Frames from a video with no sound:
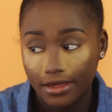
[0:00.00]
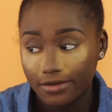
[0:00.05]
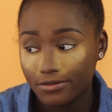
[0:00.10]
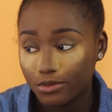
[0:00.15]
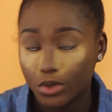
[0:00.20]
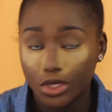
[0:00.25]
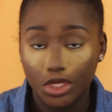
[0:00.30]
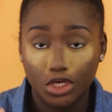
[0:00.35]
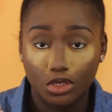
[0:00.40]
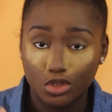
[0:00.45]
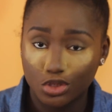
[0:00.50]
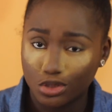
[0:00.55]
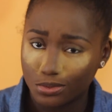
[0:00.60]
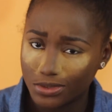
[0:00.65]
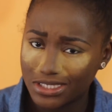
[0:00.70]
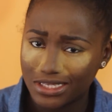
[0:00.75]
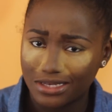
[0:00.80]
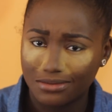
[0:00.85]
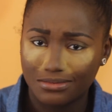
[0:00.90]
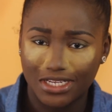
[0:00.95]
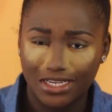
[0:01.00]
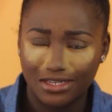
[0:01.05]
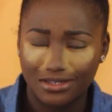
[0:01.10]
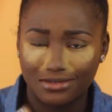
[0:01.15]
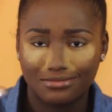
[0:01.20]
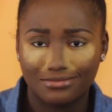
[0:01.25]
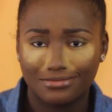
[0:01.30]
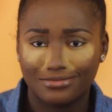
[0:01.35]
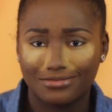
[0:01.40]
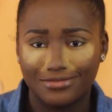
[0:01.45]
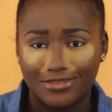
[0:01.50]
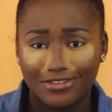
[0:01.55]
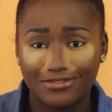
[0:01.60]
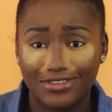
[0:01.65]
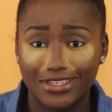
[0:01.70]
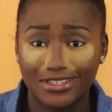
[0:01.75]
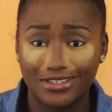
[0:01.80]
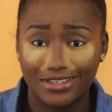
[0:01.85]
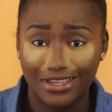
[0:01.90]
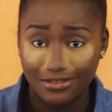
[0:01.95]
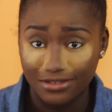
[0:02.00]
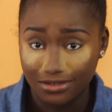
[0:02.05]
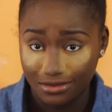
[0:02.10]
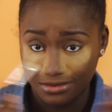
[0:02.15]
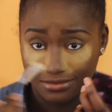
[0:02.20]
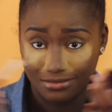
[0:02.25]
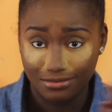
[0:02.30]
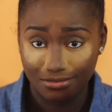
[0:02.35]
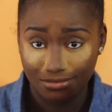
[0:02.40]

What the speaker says: Do you want your nose to be slim down? Yes, you have to.